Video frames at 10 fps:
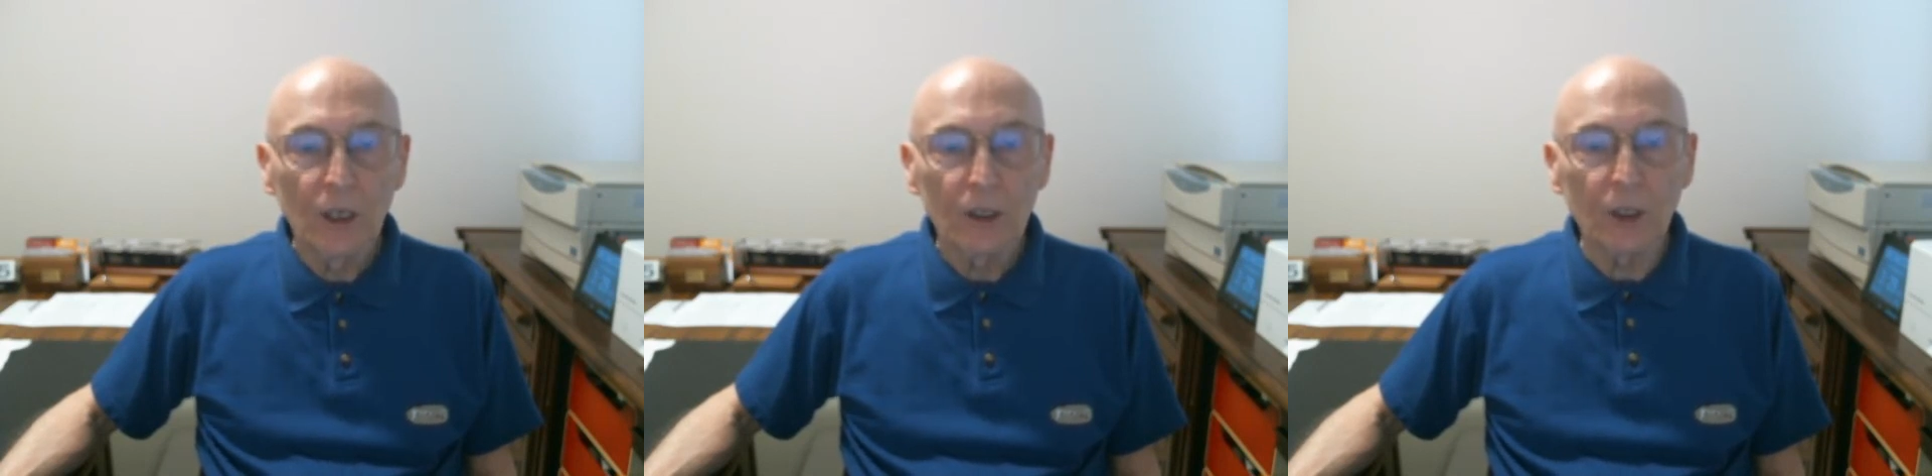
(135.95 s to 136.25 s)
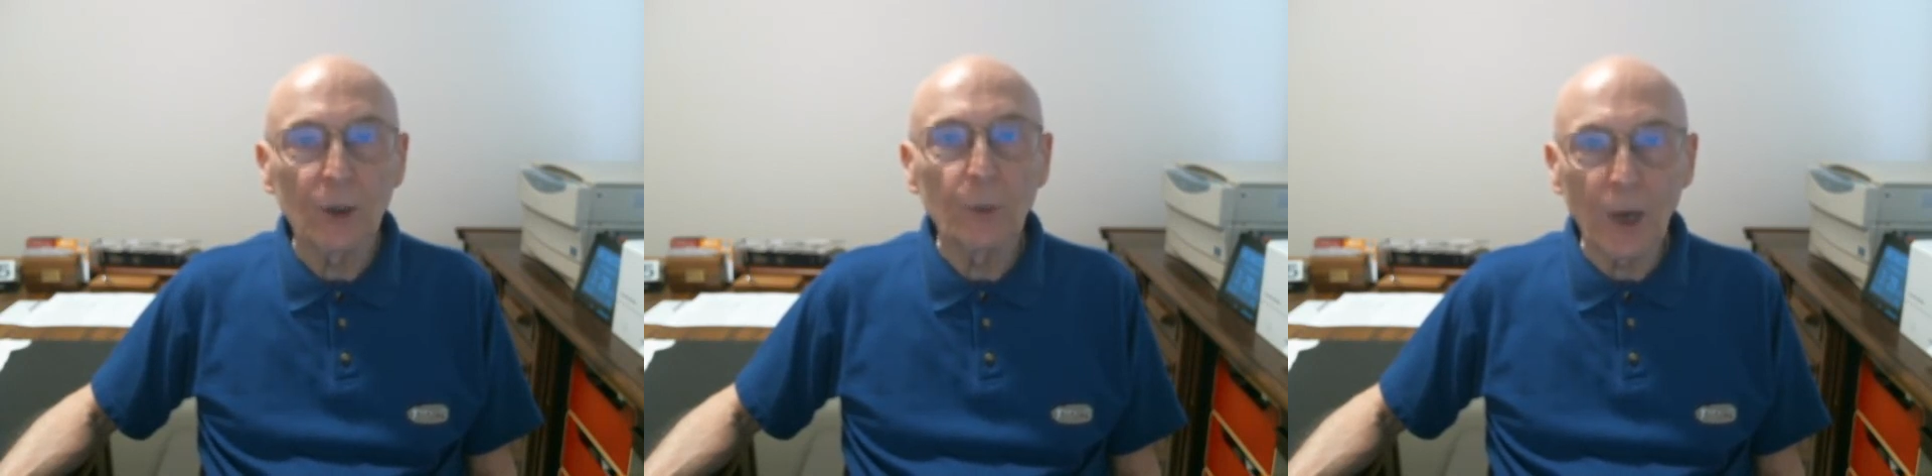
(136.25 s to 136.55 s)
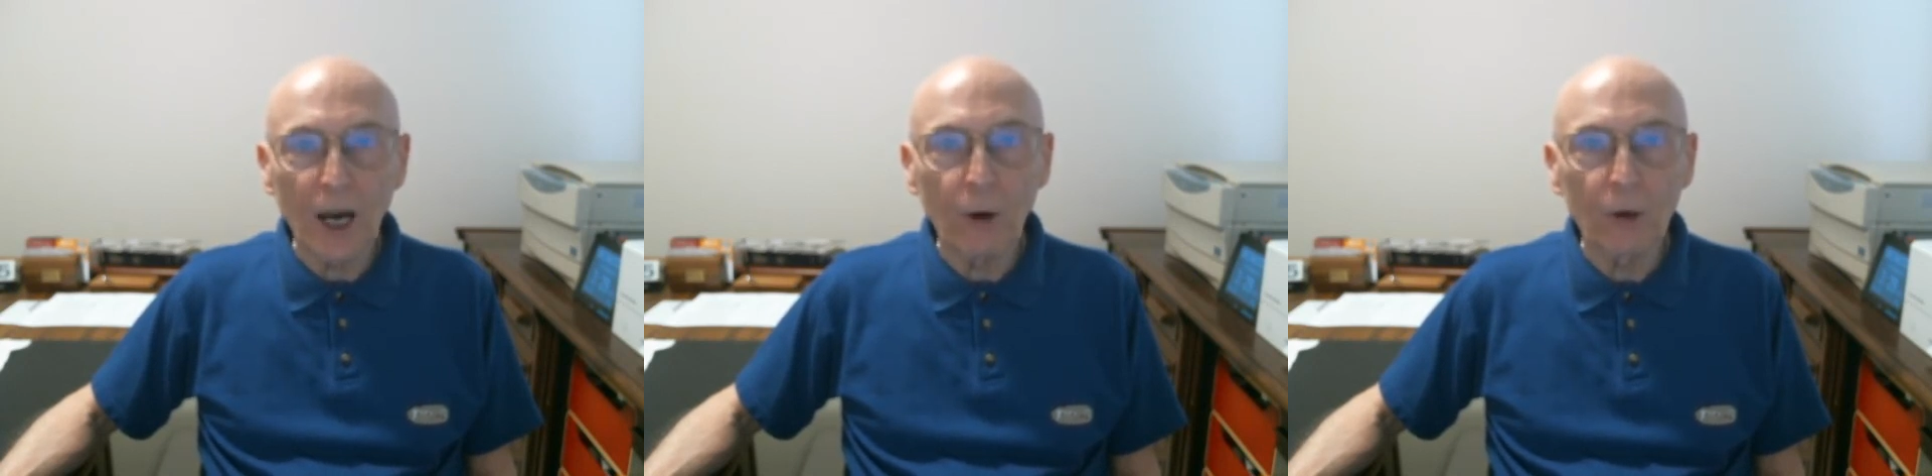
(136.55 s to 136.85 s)
to the
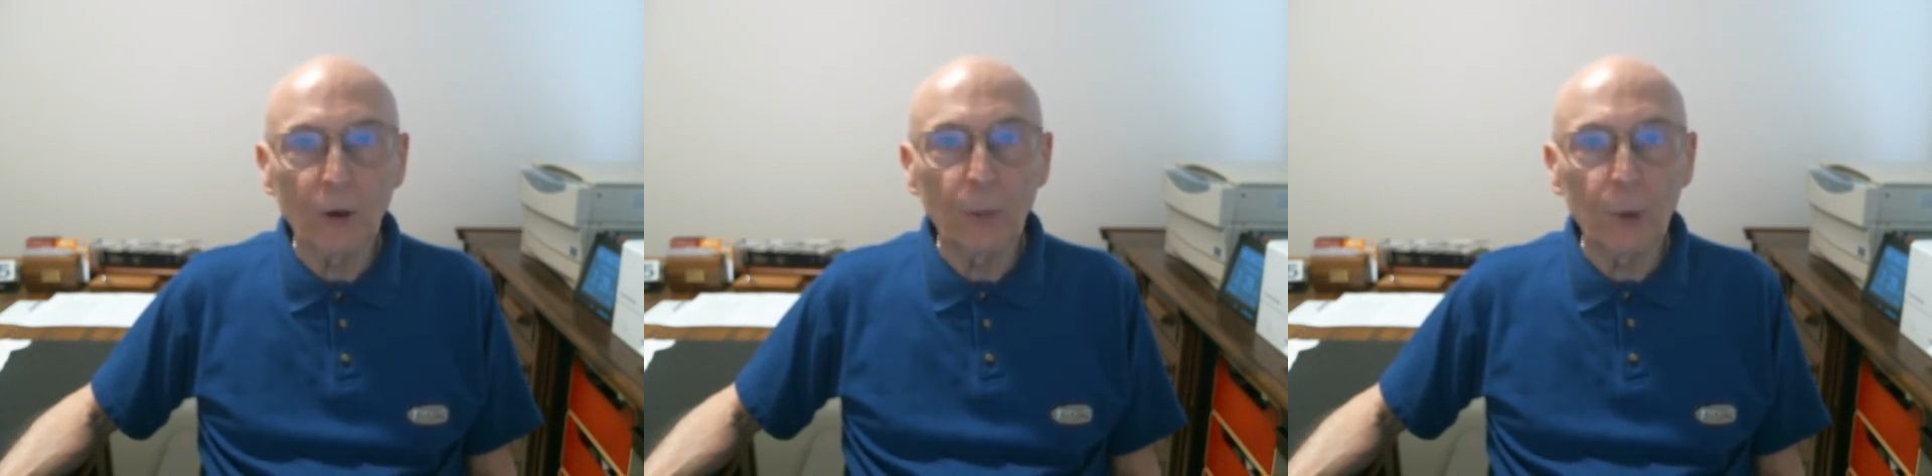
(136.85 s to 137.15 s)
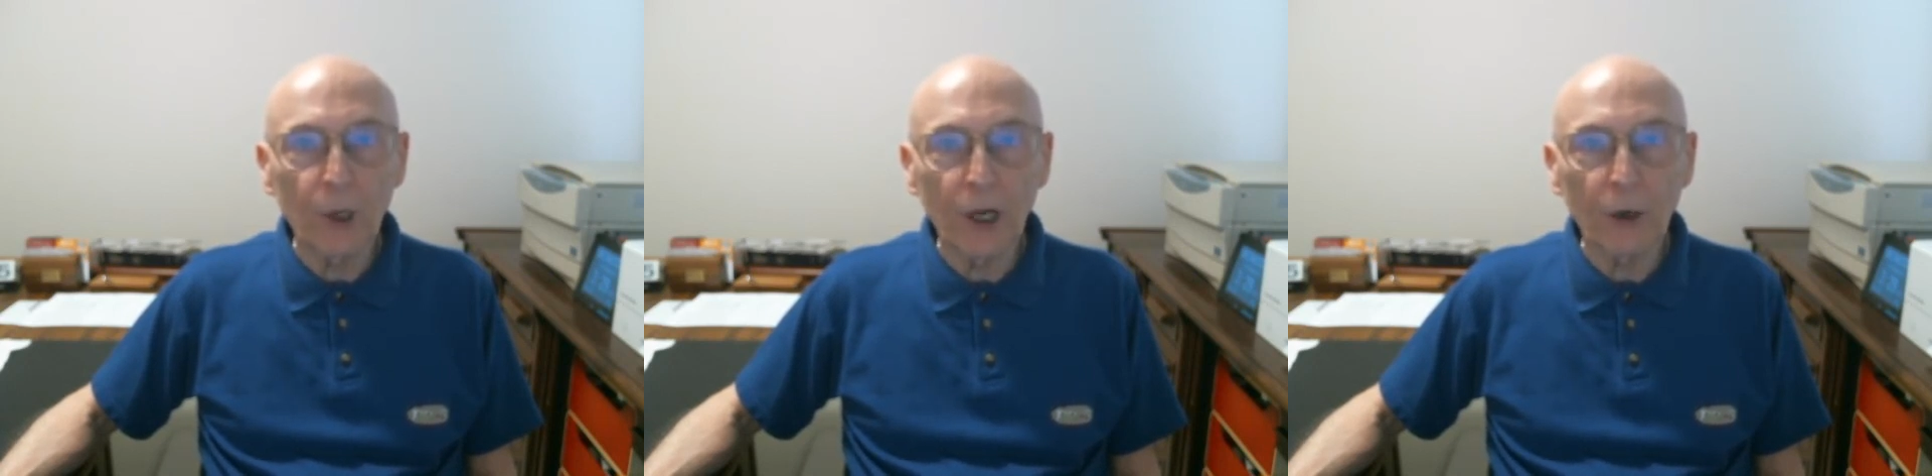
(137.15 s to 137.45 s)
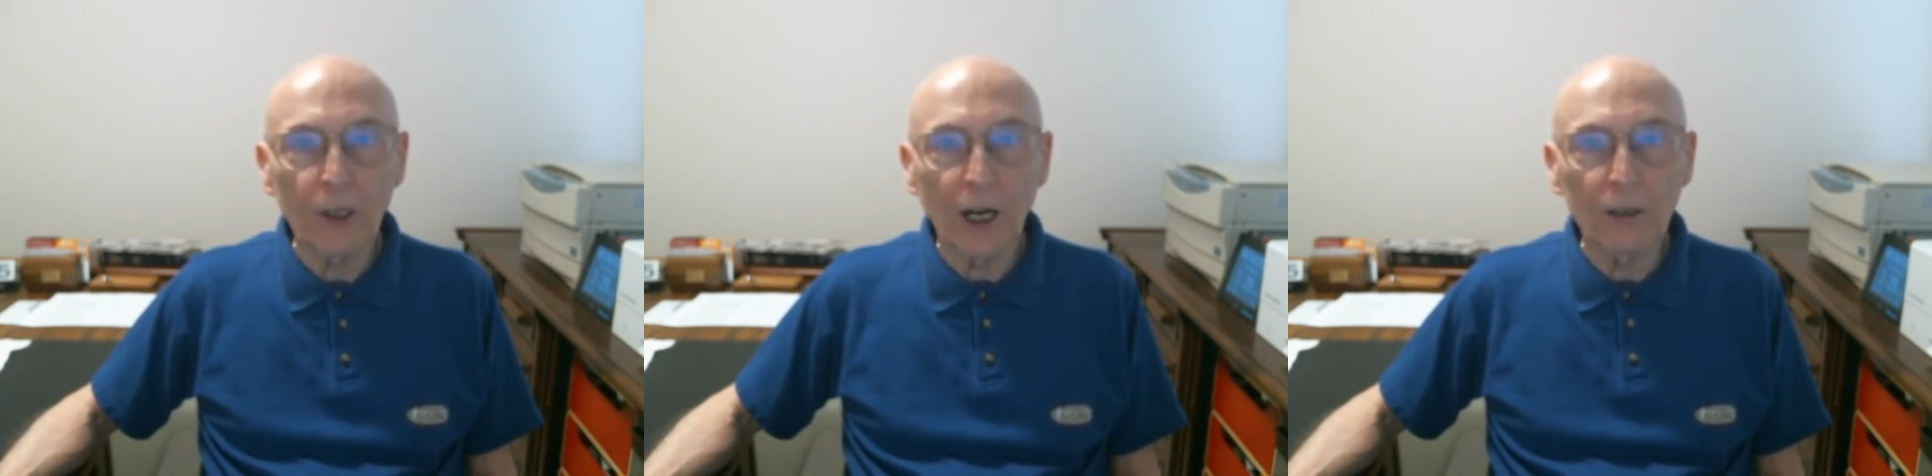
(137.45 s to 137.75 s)
power of
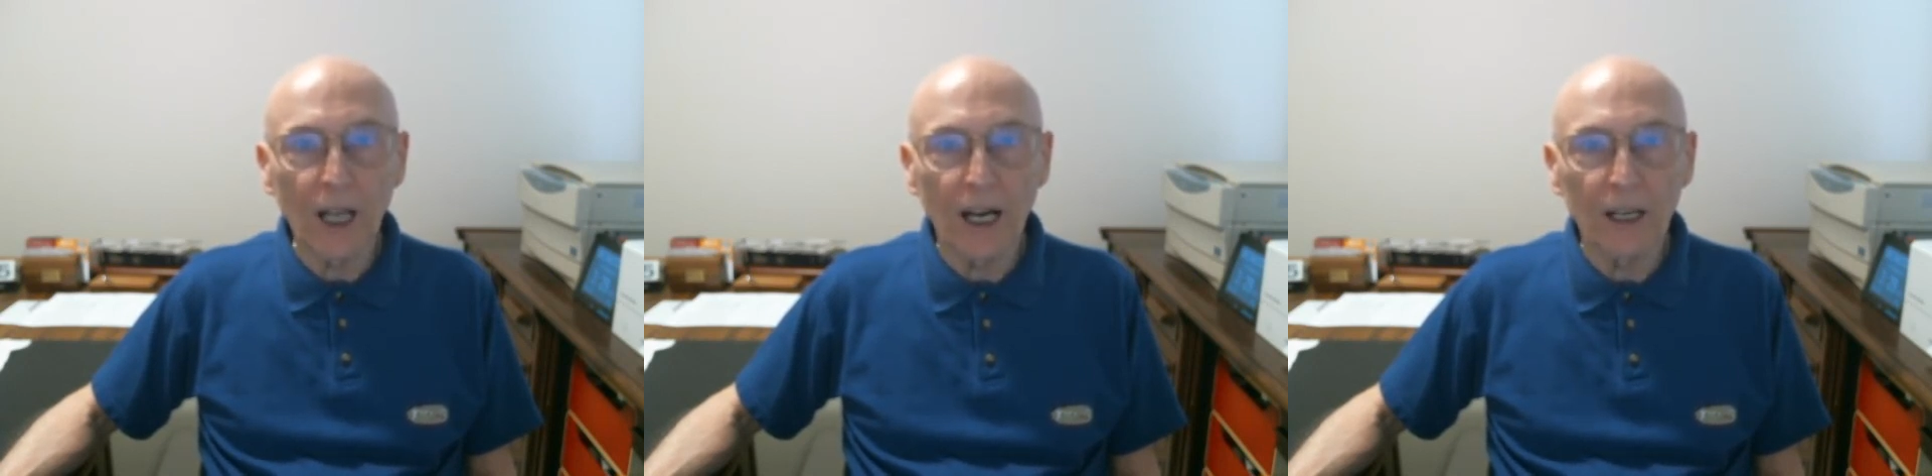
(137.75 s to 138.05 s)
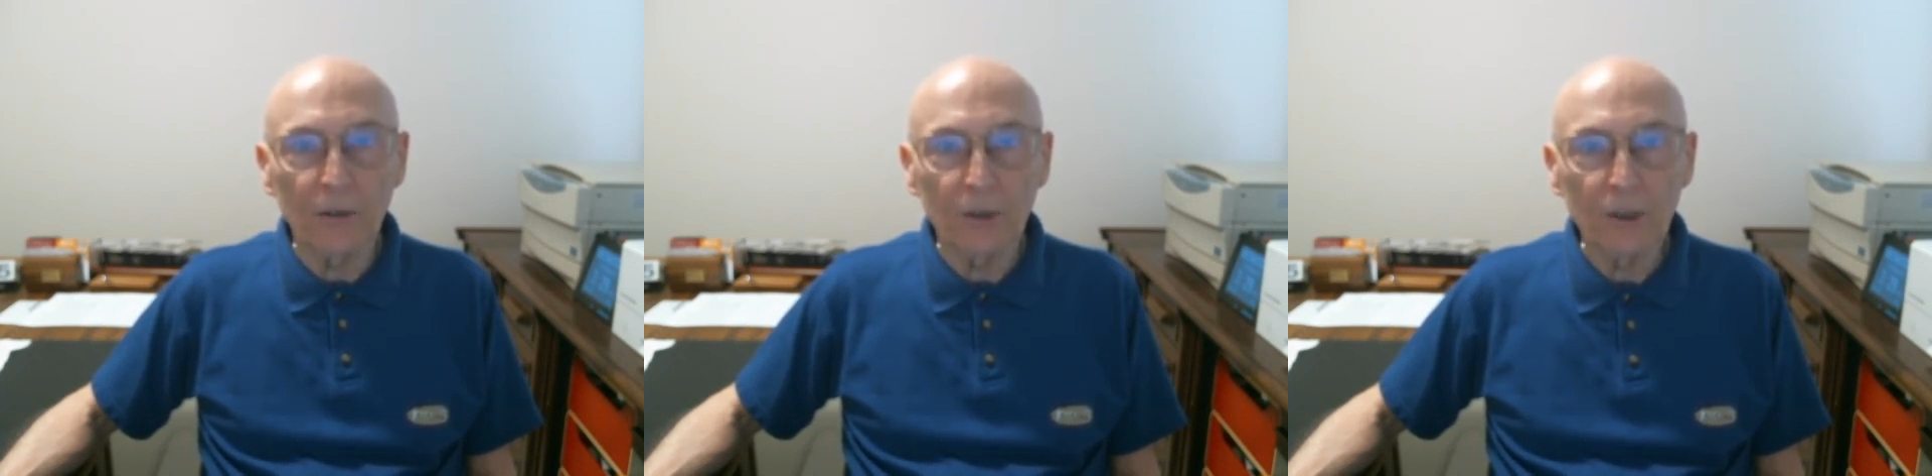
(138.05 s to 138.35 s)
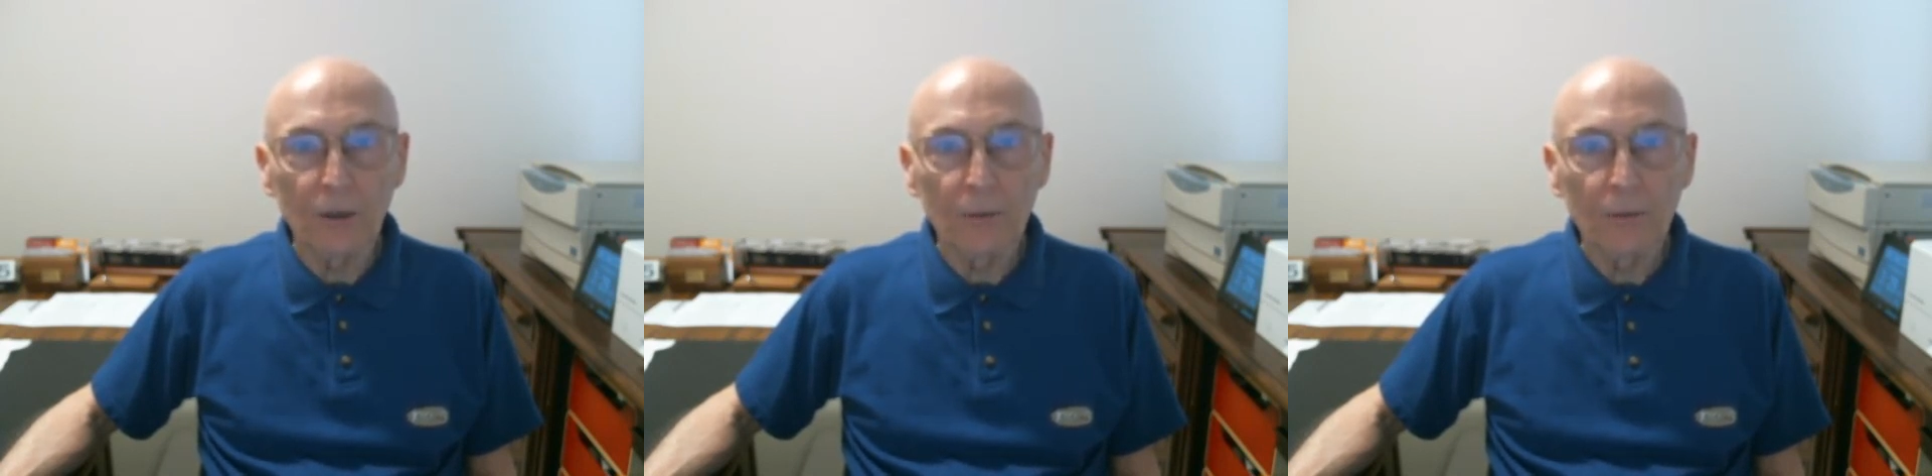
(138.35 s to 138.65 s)
prayer in our lives.